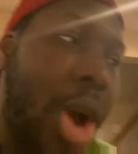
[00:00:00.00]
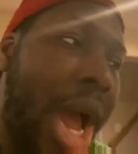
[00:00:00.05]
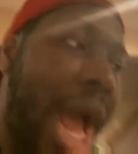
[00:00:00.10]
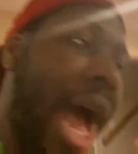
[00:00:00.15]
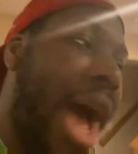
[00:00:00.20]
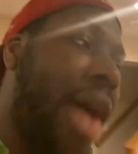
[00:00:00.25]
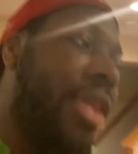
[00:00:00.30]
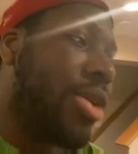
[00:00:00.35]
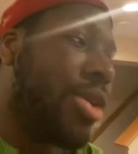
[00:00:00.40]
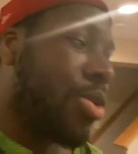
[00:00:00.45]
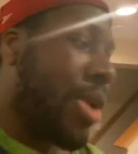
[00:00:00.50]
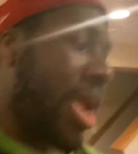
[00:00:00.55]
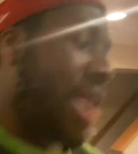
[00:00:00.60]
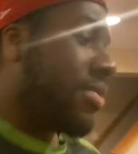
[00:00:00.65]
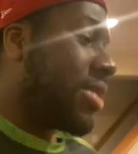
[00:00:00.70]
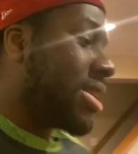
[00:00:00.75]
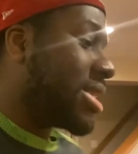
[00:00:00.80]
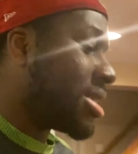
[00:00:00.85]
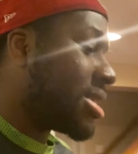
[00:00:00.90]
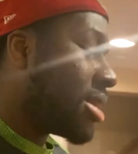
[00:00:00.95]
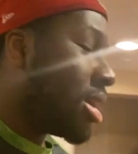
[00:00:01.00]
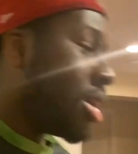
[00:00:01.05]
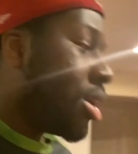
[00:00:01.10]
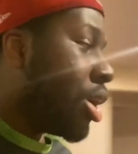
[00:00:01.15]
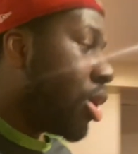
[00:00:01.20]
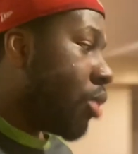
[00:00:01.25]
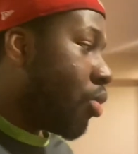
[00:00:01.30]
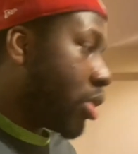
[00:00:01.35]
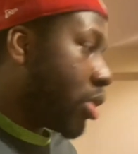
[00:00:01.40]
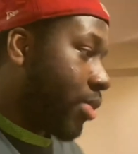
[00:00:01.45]
how the Ravens
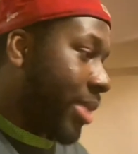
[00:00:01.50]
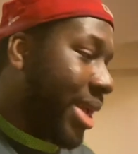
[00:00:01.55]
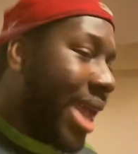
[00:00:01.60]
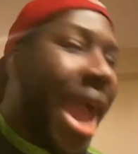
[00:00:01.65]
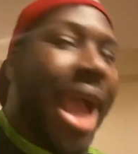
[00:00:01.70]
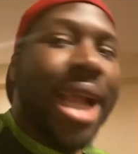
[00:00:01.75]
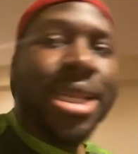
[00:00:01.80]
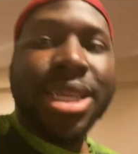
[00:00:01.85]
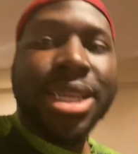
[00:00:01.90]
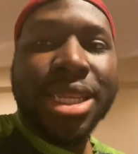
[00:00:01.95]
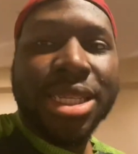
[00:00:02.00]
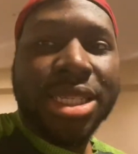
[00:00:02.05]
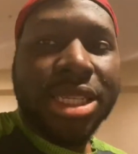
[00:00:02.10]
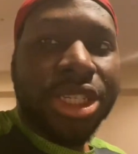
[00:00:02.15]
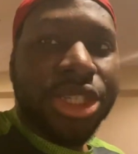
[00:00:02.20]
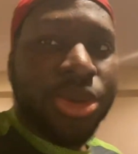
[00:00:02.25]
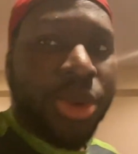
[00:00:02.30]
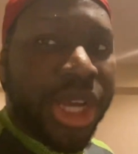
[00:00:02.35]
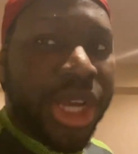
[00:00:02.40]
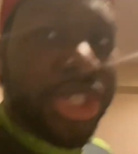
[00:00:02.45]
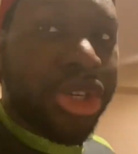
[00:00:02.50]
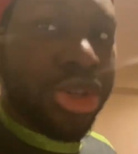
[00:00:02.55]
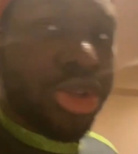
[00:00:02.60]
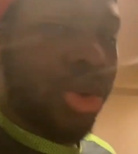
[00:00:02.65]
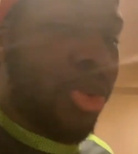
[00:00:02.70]
would react to the situation